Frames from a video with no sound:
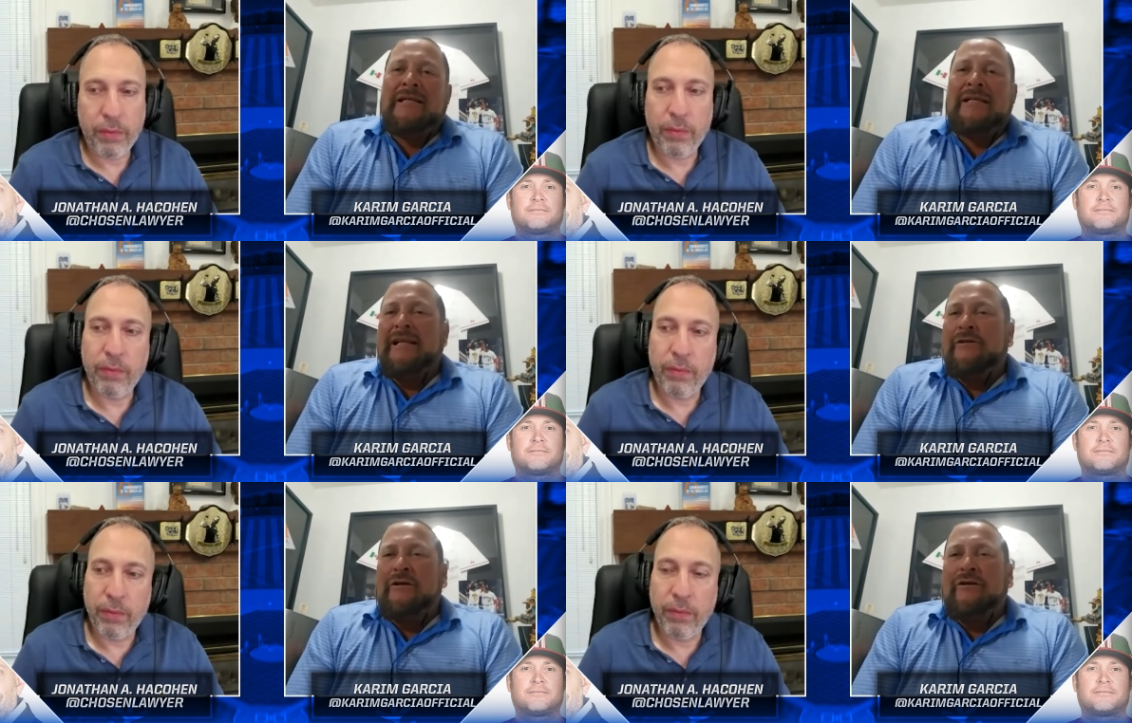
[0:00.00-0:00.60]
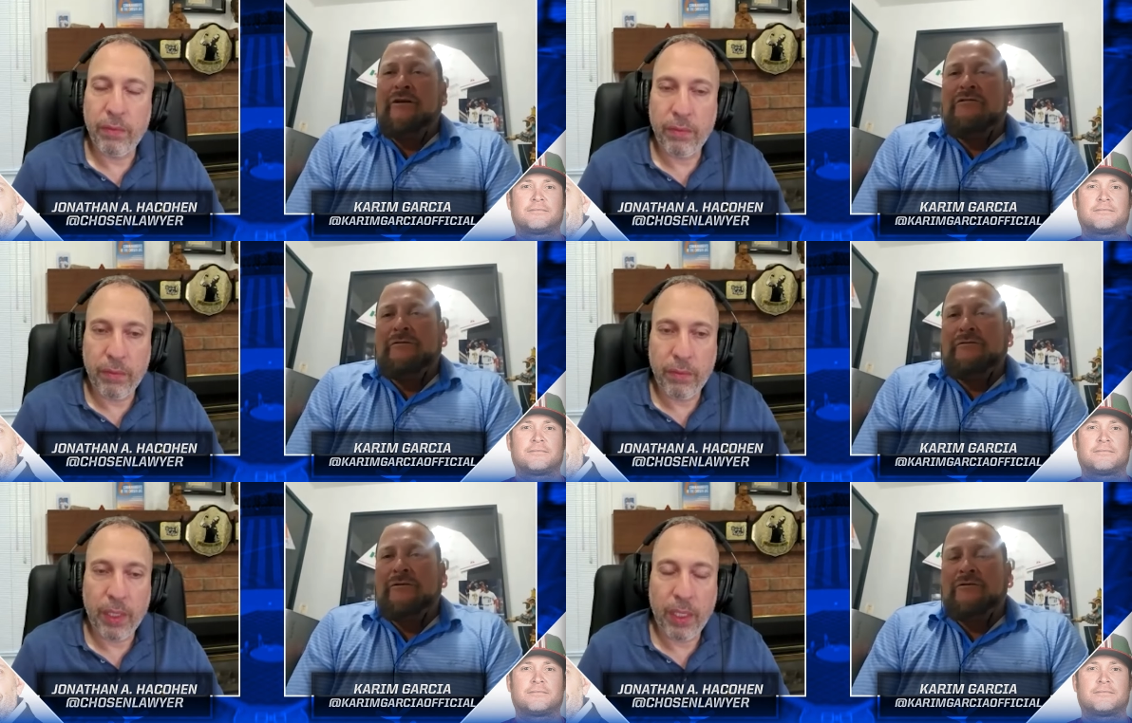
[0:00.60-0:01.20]
Speaker 1: They're looking
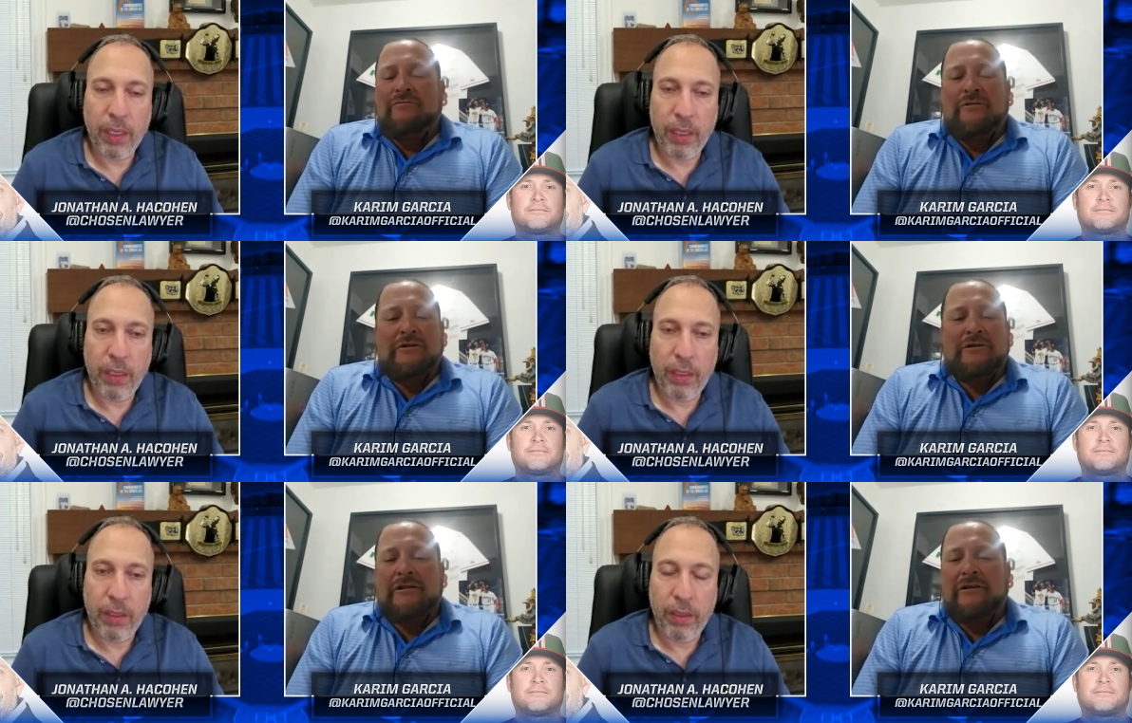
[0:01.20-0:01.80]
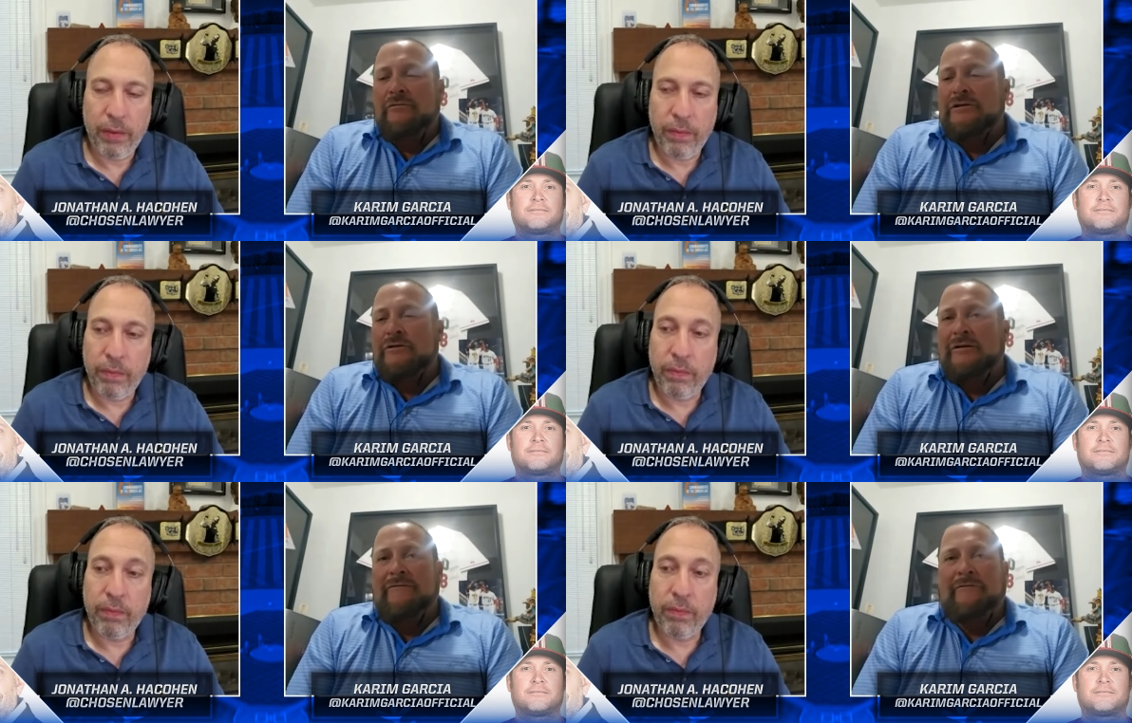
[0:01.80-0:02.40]
always for controversial. They're always
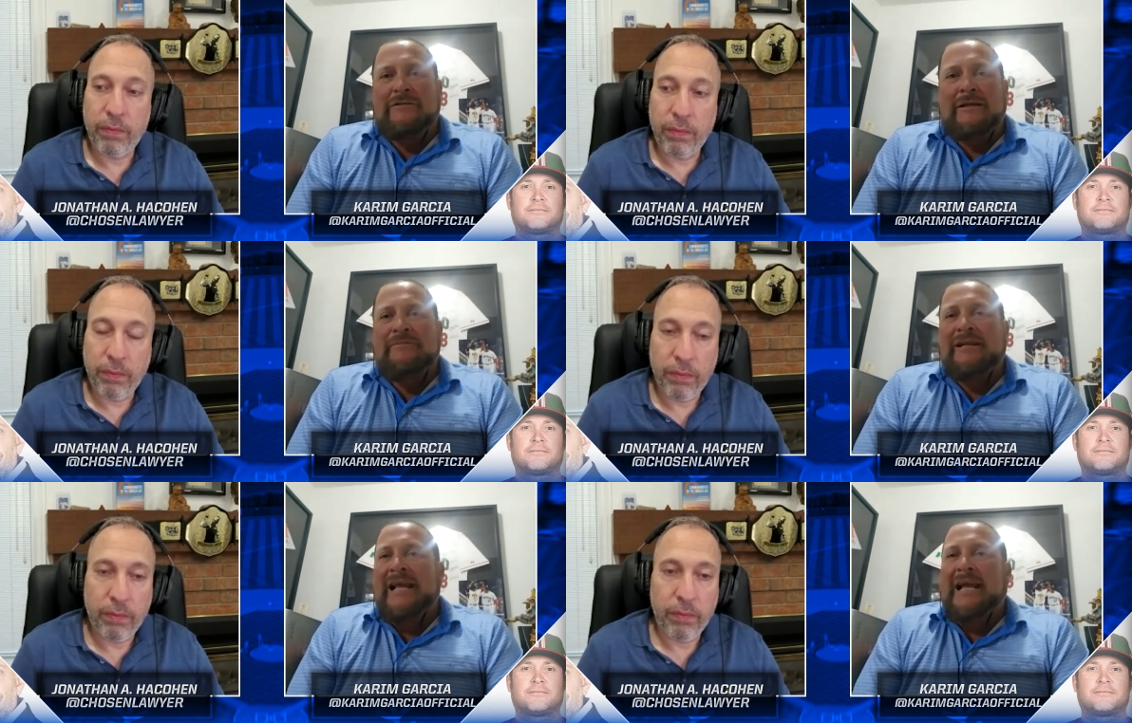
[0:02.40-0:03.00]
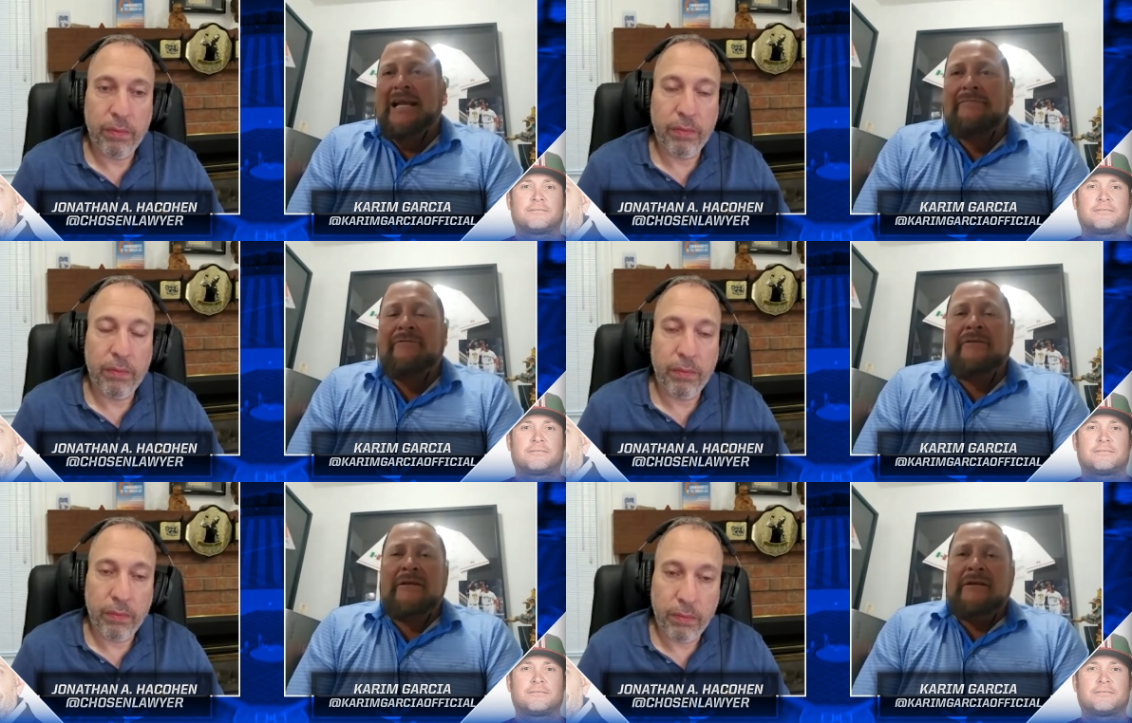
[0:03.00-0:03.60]
looking for something negative
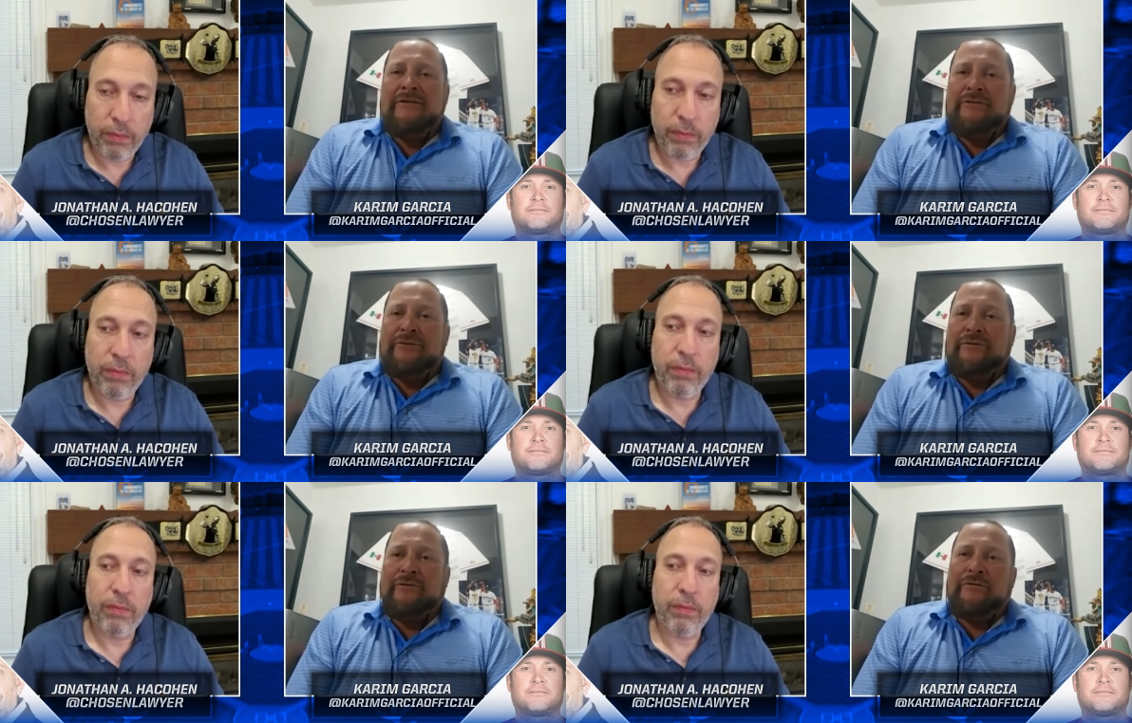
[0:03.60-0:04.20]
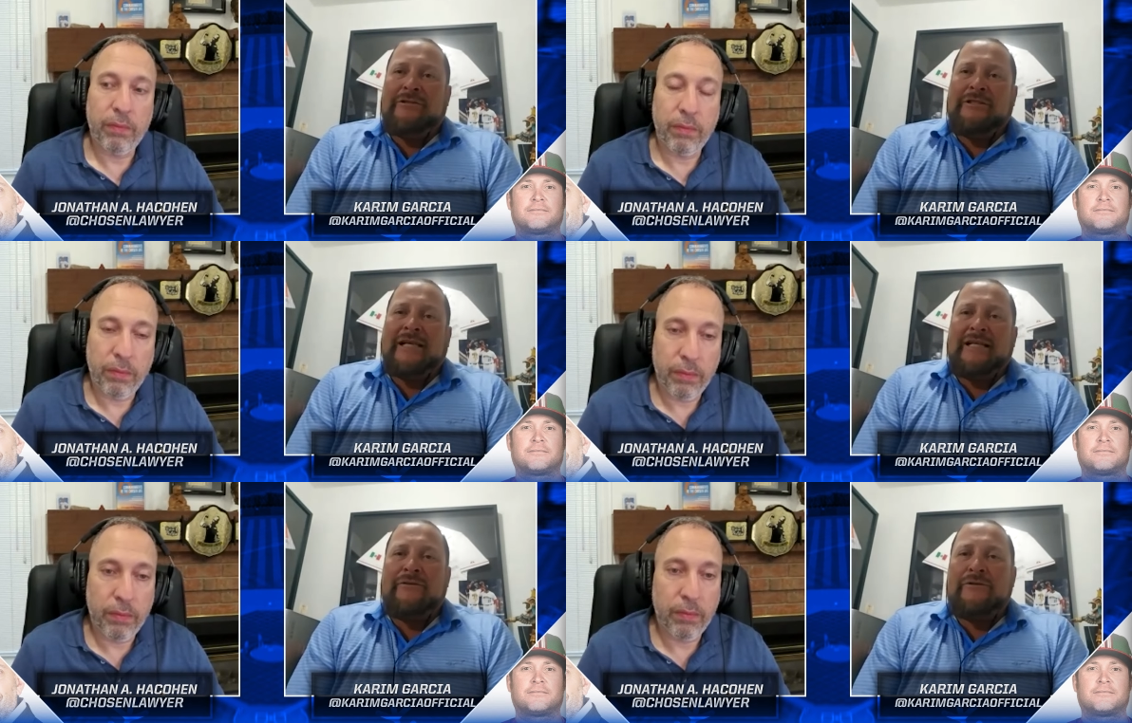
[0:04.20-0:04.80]
to
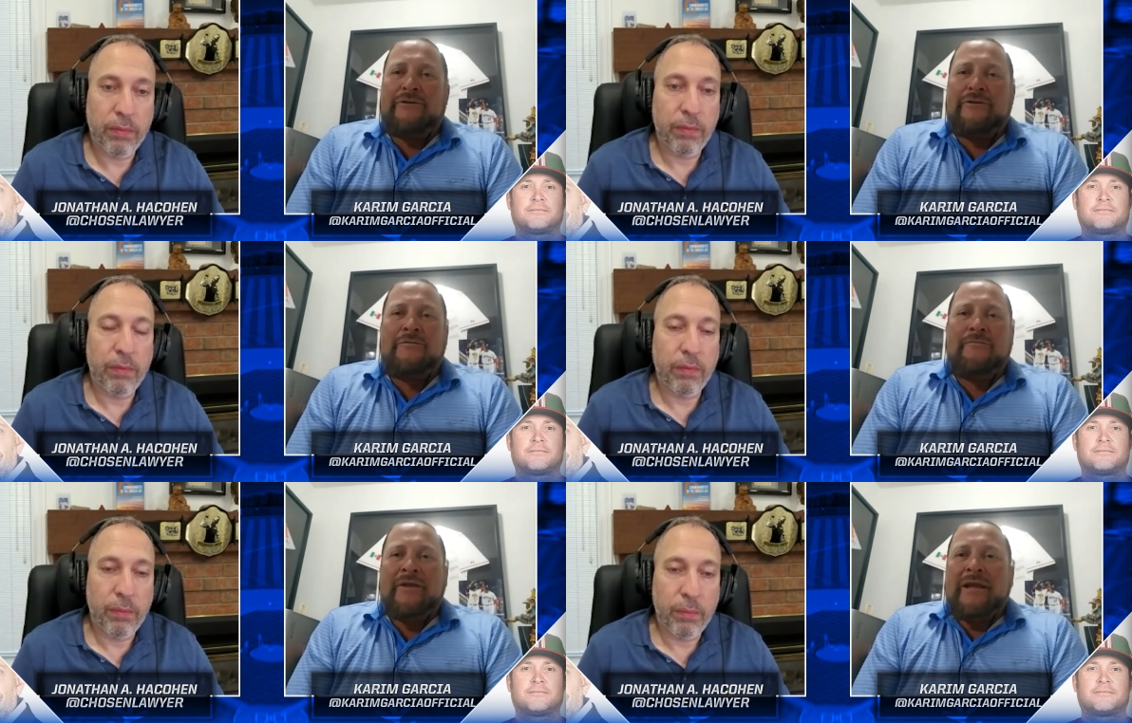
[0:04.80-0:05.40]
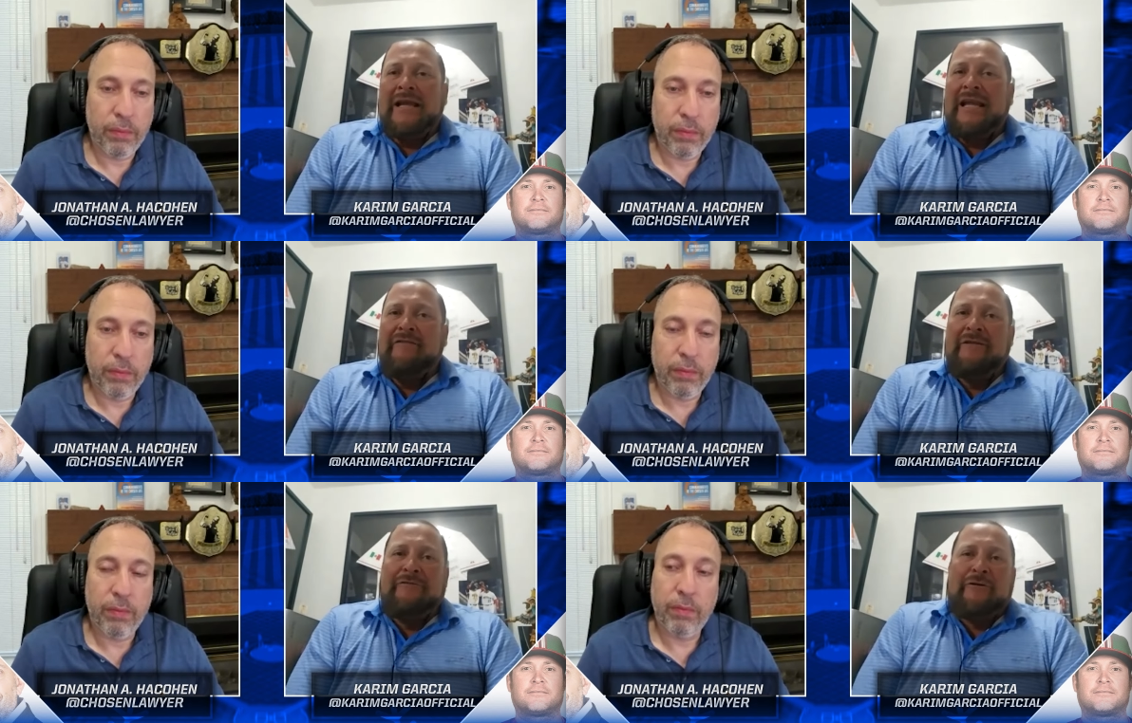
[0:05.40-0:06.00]
say to you,
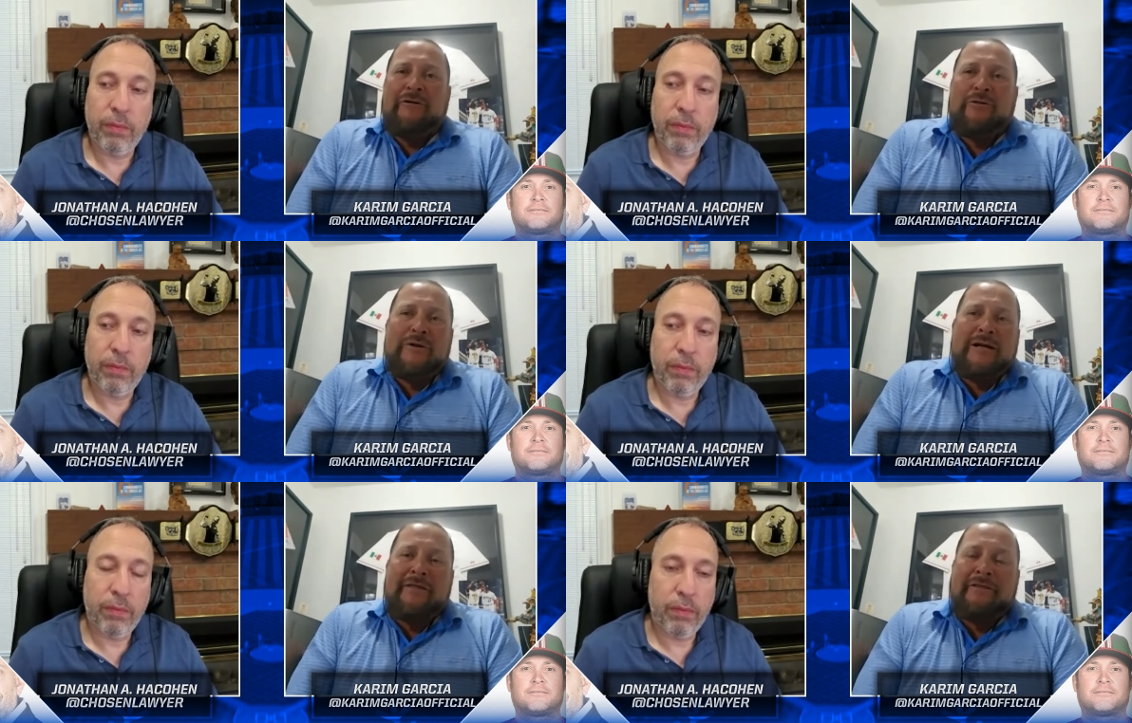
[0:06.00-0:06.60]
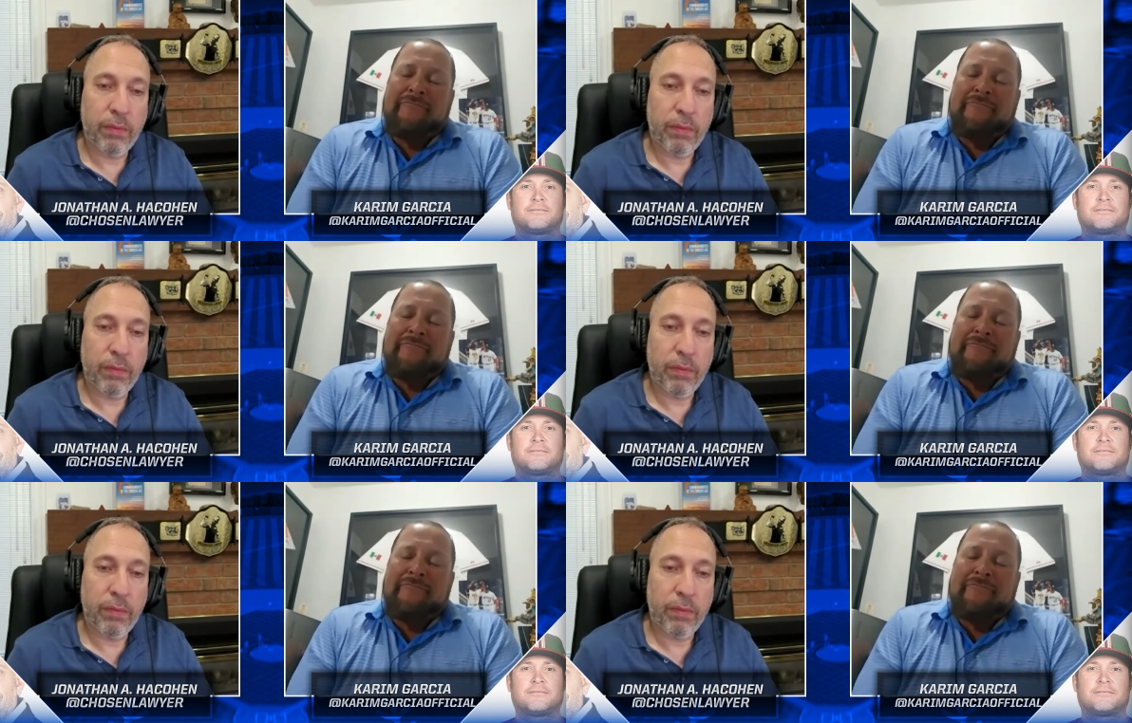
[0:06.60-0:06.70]
even if you're not doing nothing